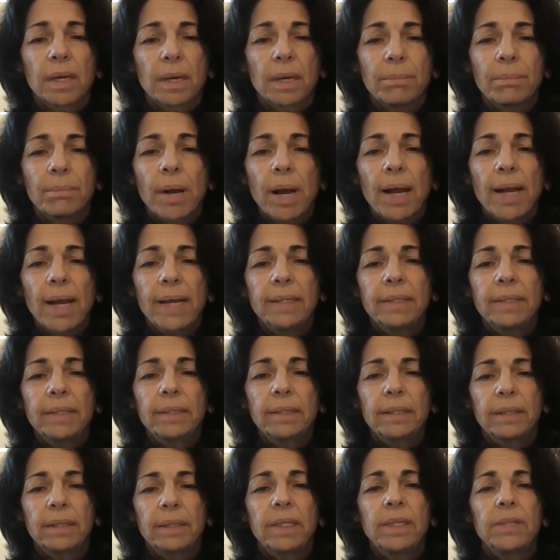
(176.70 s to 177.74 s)
Combined,
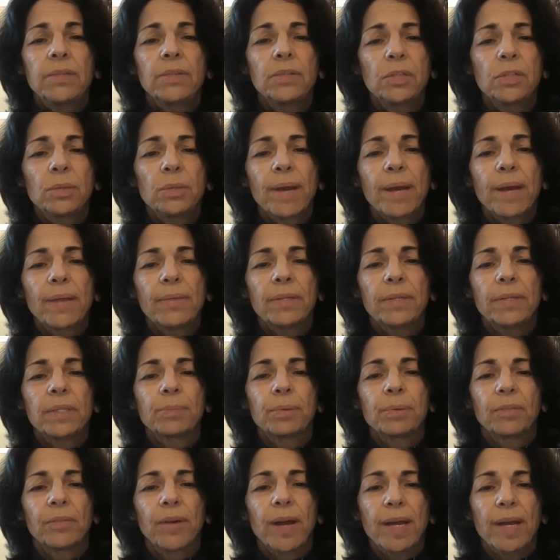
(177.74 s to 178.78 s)
these two methods
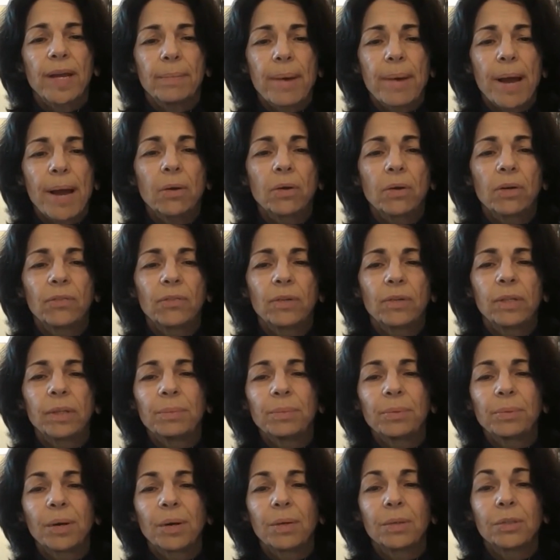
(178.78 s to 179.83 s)
provide a powerful
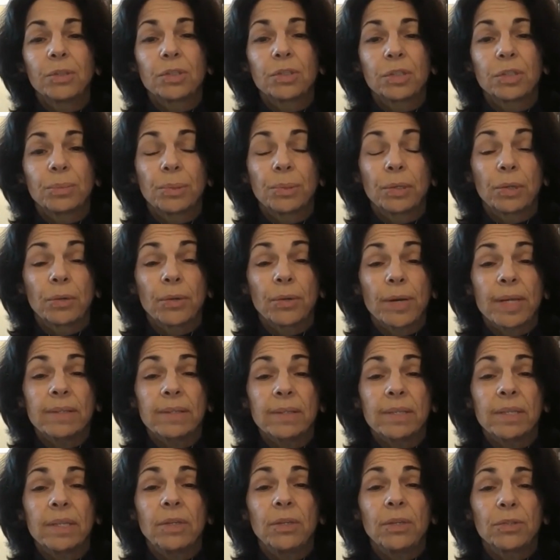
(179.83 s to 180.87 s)
approach to
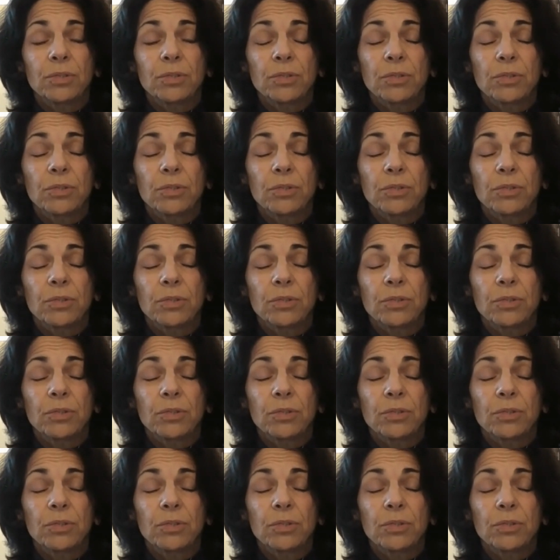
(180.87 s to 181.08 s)
progressing your